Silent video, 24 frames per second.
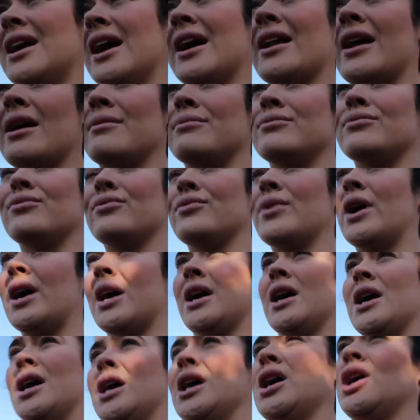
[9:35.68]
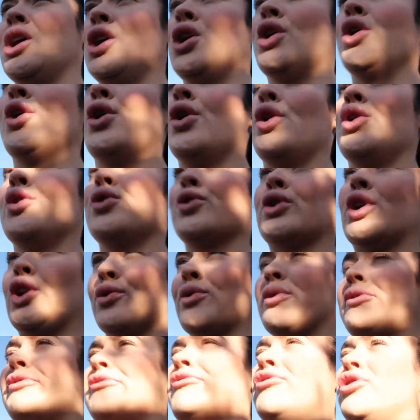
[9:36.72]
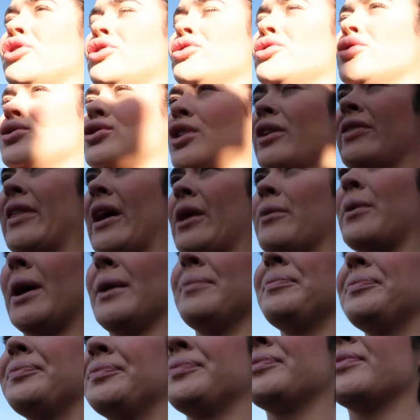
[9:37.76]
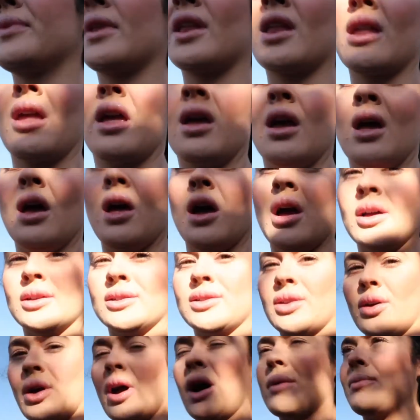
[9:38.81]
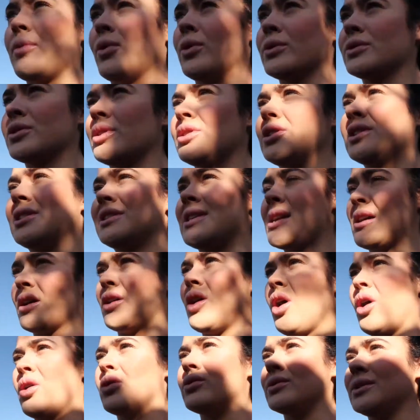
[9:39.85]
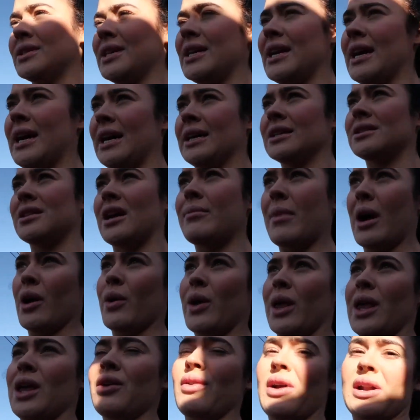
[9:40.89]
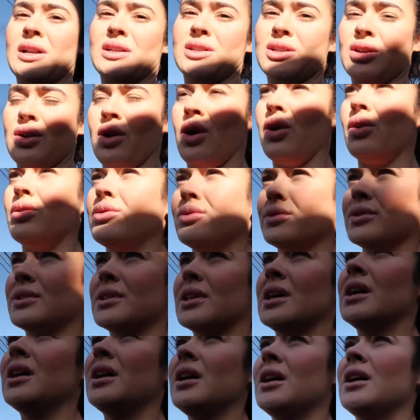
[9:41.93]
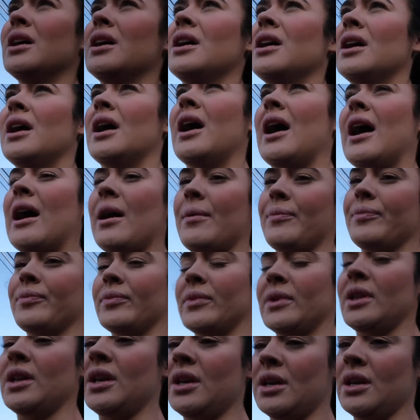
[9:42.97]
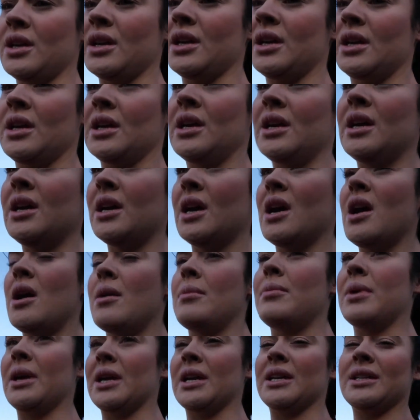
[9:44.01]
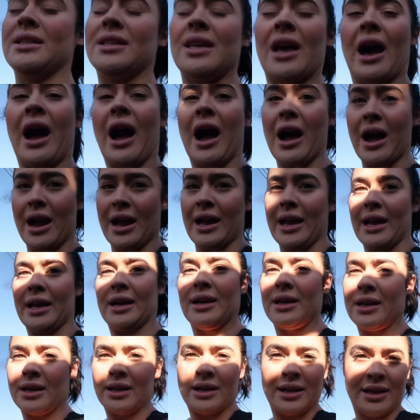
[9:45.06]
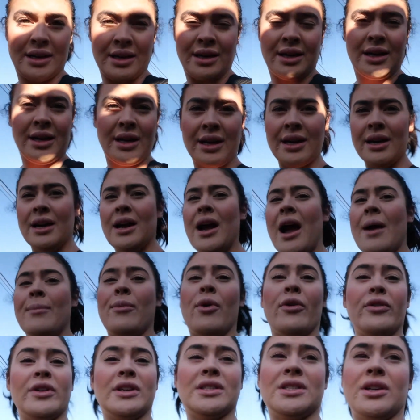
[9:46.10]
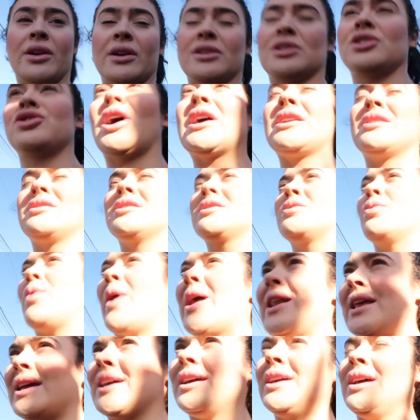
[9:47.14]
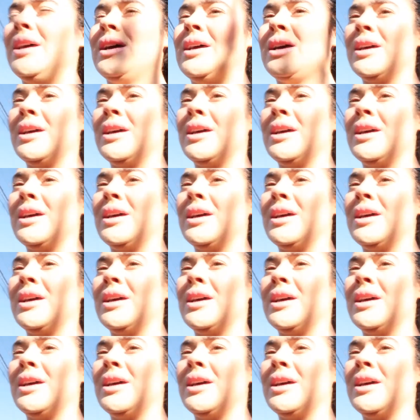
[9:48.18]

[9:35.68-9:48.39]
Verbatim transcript: and I'm gonna refuse on that one. So I'm also just seeing a Coles here, so I might quickly run into Coles. Um, because I am obviously going straight to this wedding,